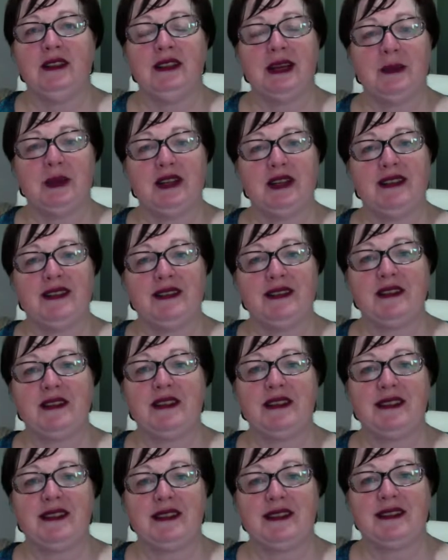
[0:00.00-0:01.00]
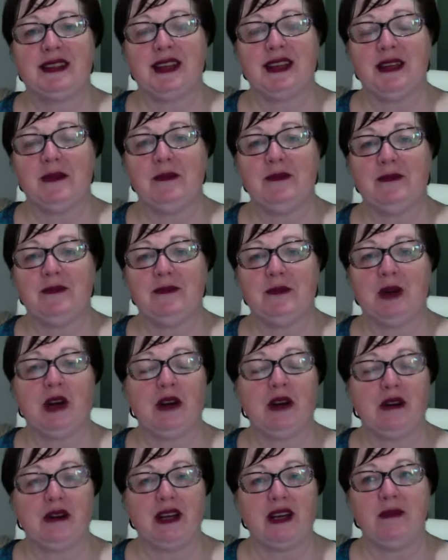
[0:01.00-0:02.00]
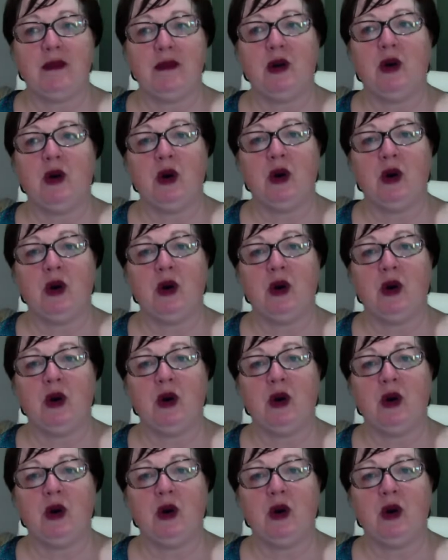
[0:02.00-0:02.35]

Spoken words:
Am I still in the same program?